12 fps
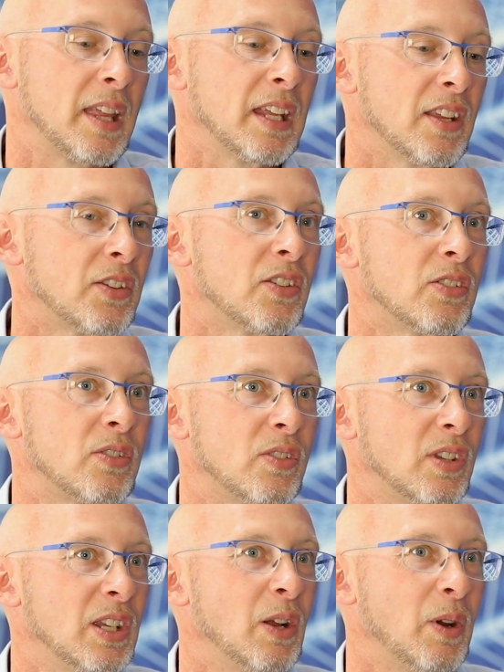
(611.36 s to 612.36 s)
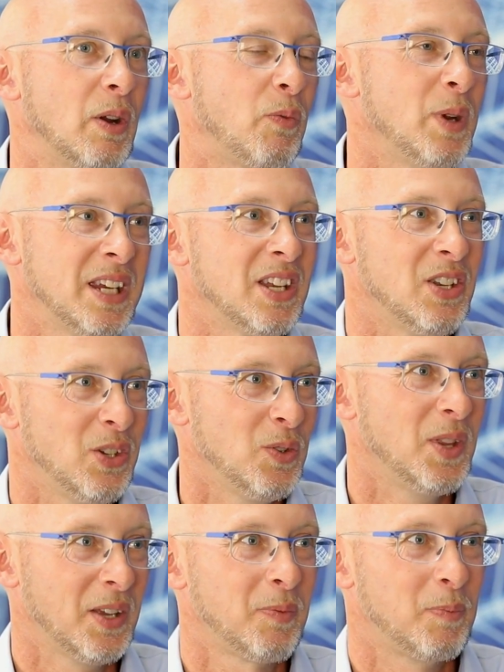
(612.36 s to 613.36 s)
I think this is, if we can do
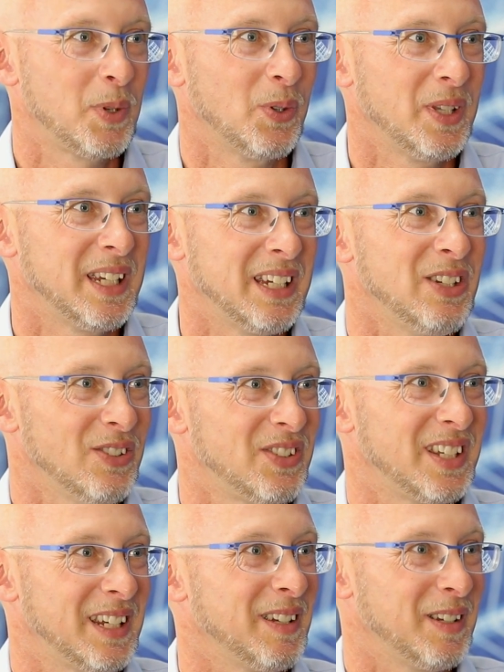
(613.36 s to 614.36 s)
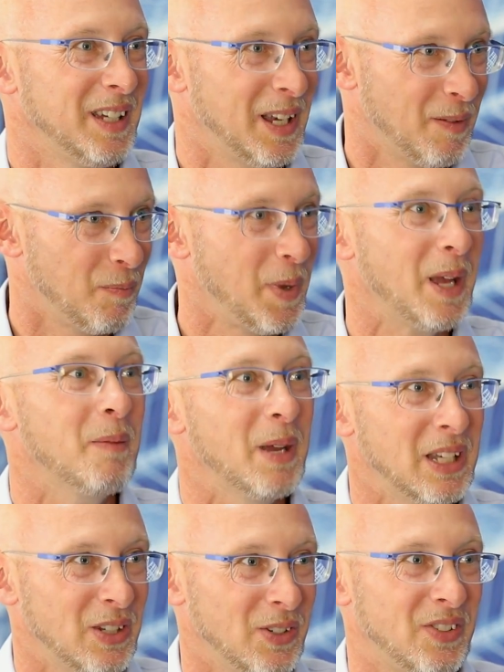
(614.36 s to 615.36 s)
this building using, BIM
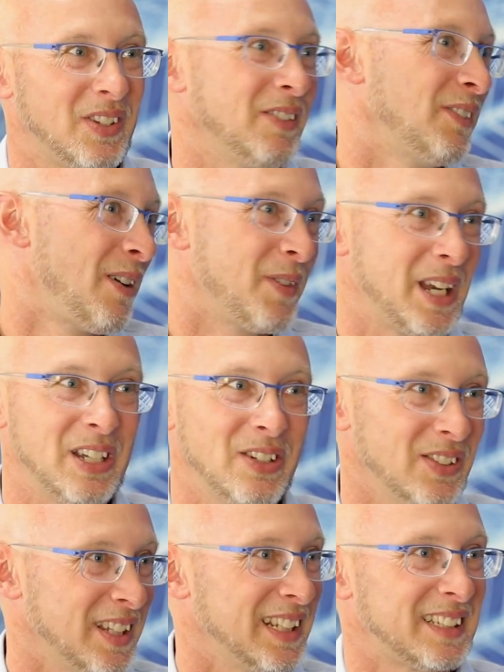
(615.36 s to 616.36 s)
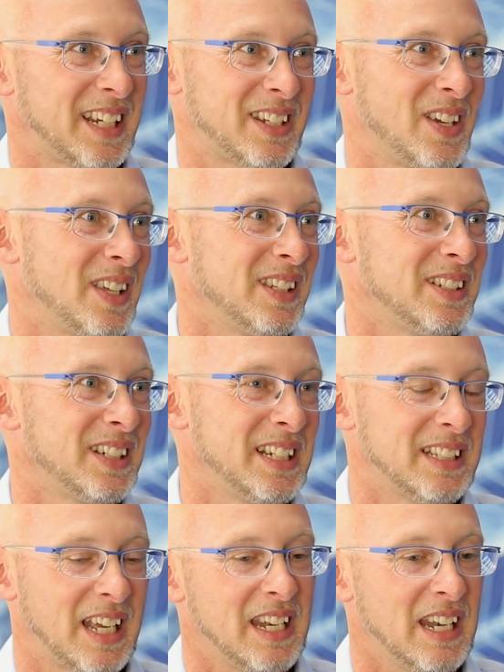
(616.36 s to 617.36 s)
and using Revit and using these
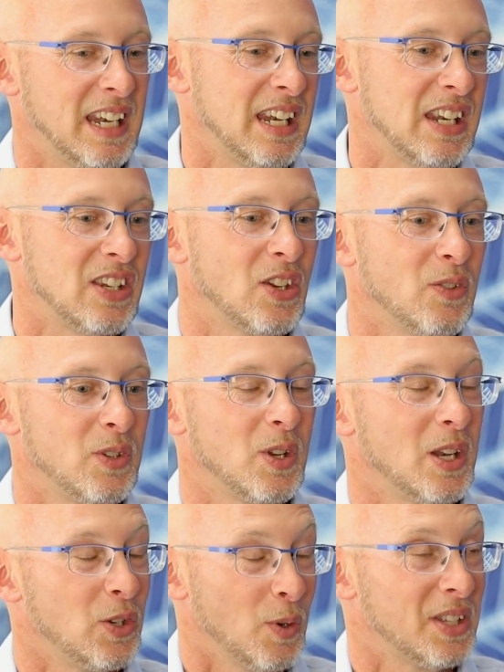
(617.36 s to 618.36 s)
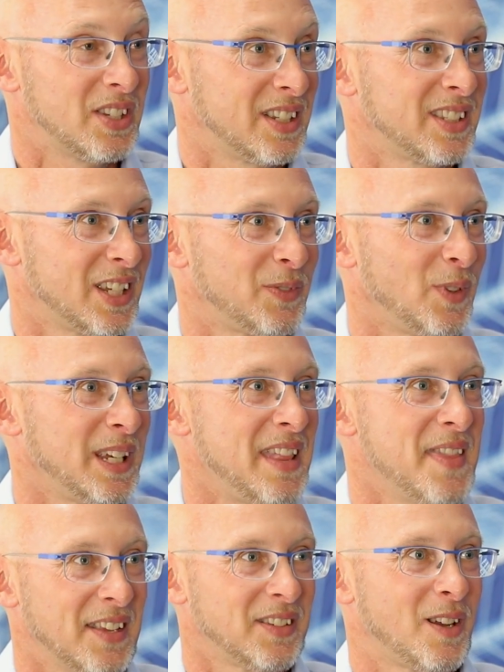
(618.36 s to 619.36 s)
technologies and to do it successfully
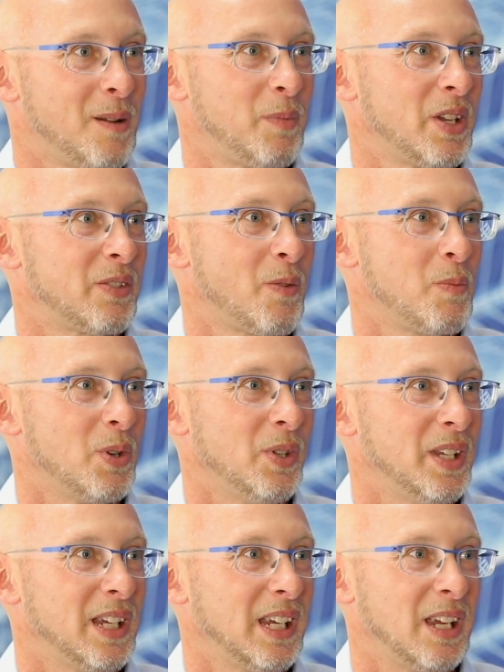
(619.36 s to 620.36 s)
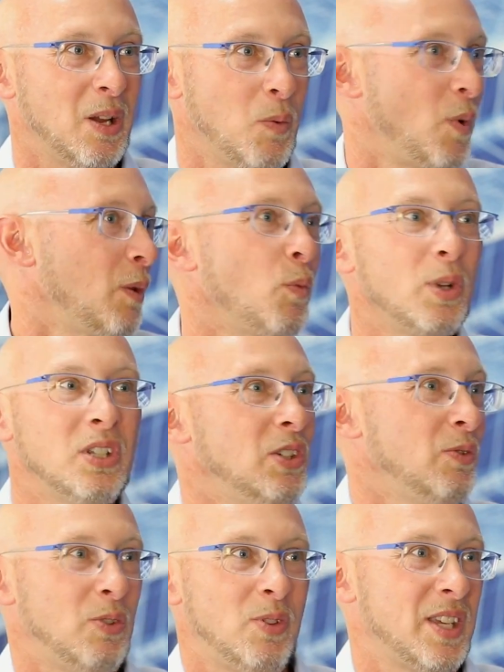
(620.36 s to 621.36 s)
in this complex of a building, why wouldn't
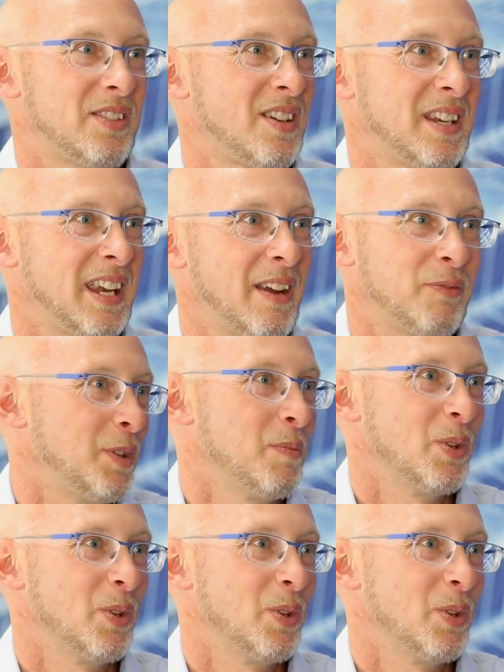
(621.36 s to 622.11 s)
you do this on every